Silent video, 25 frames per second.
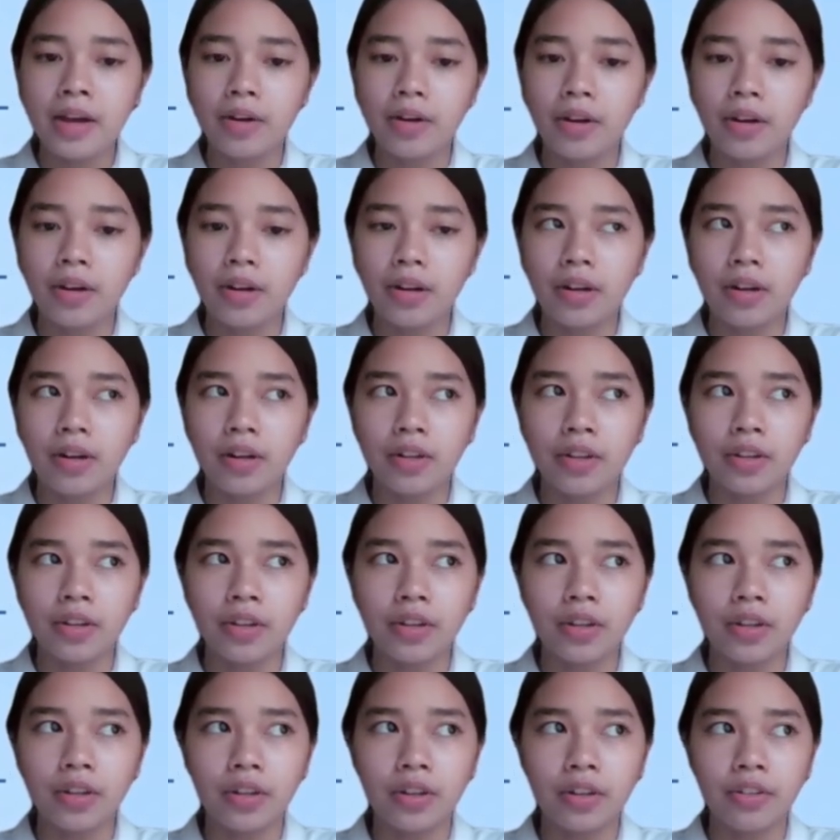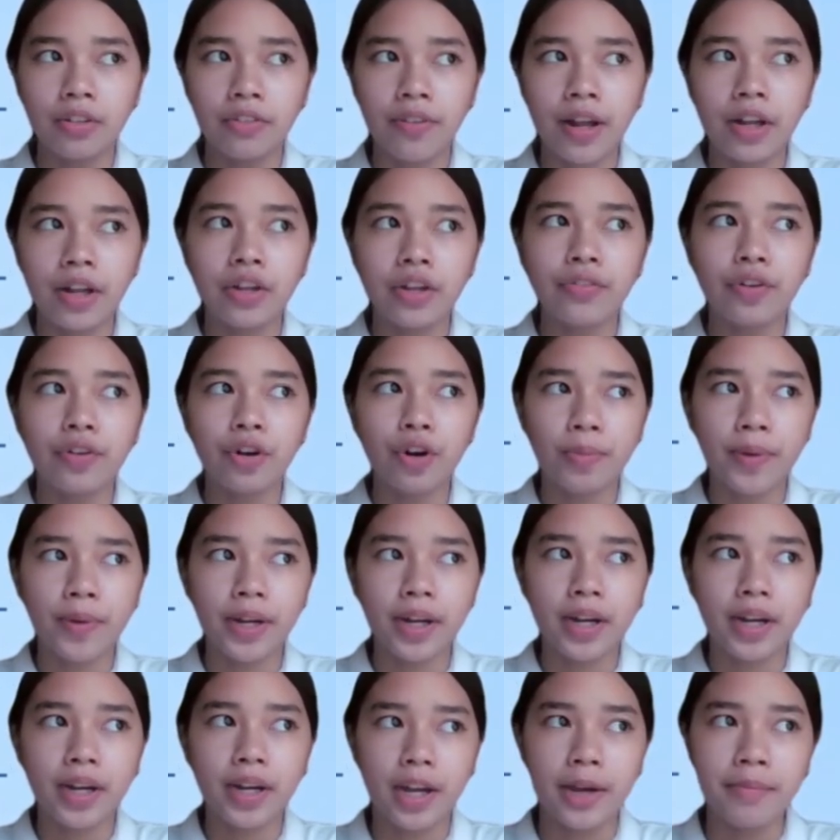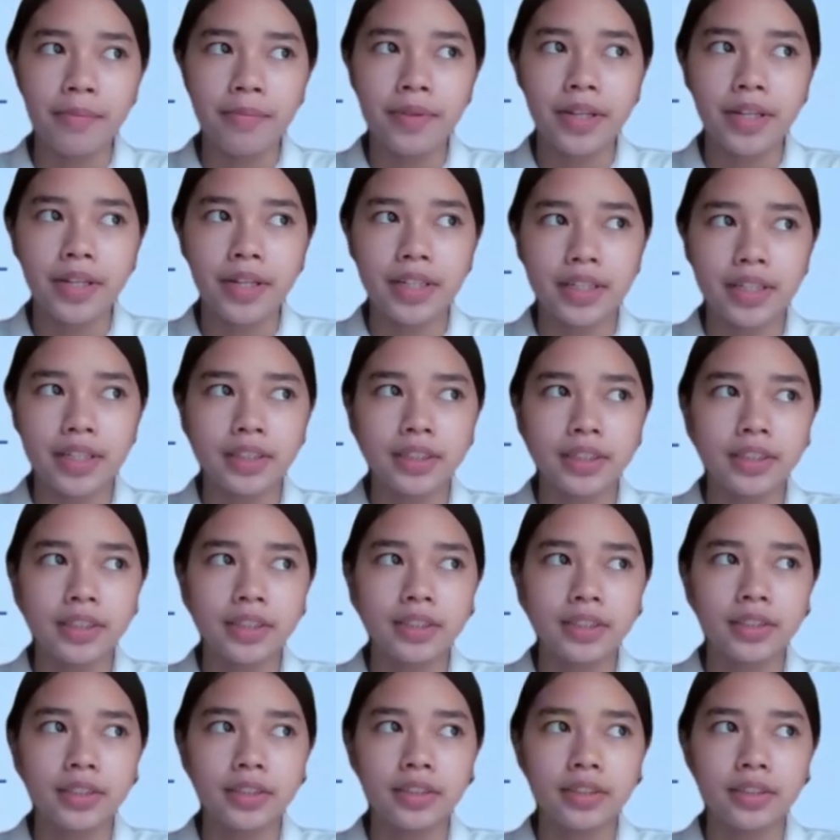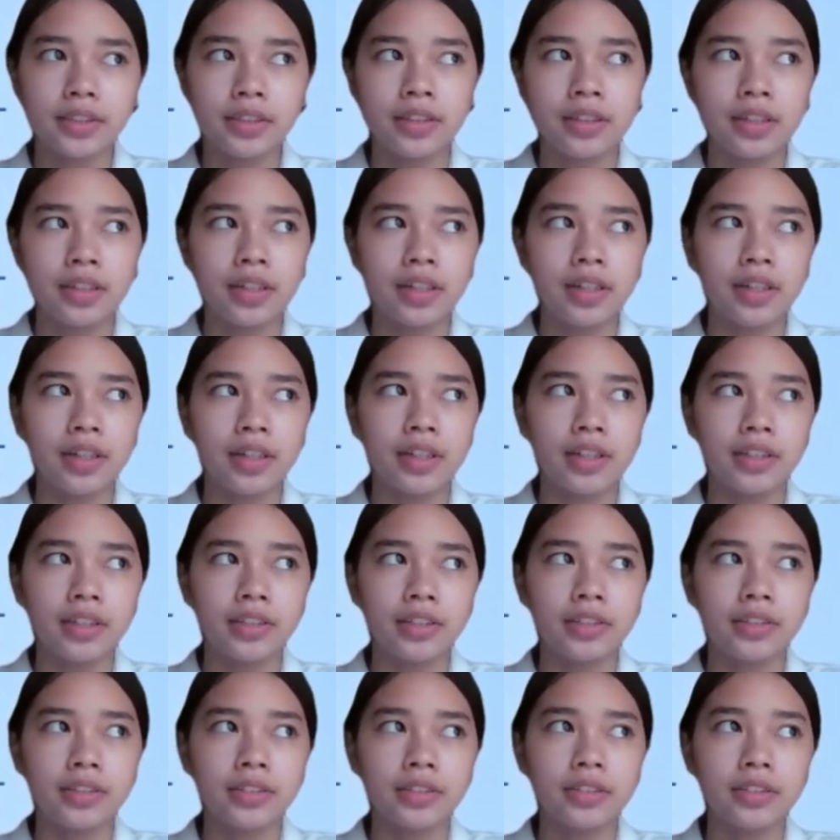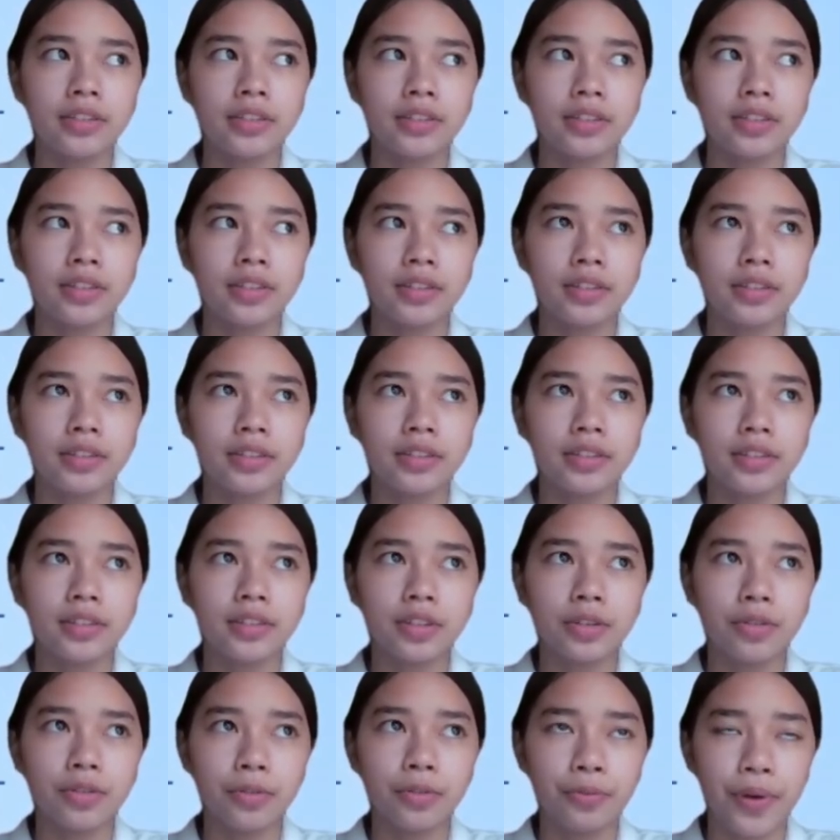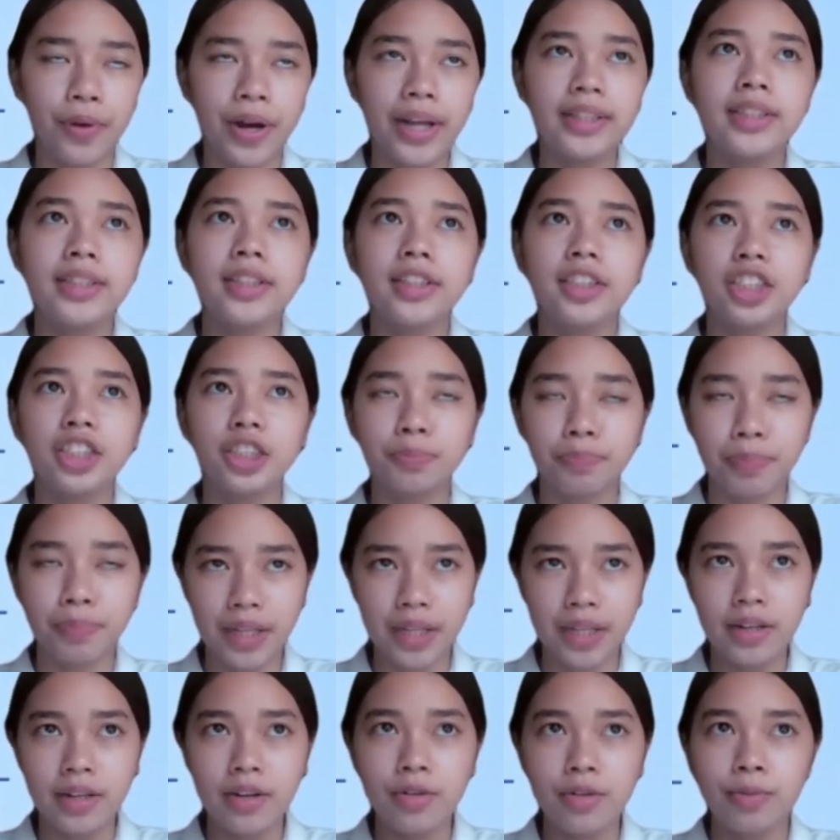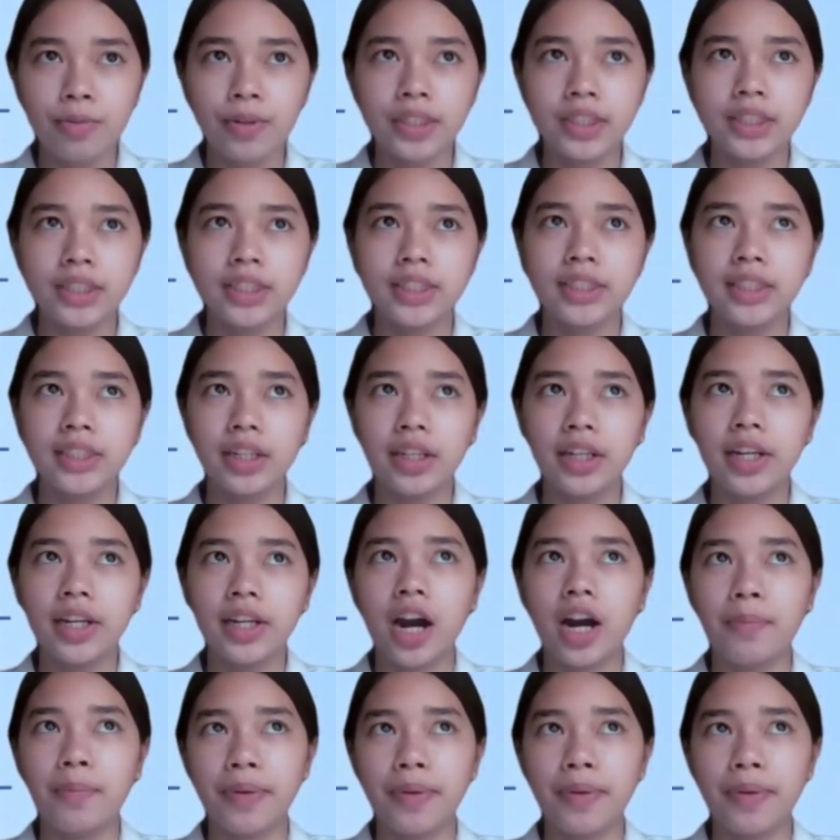The value for omega m is the rated speed, which is still in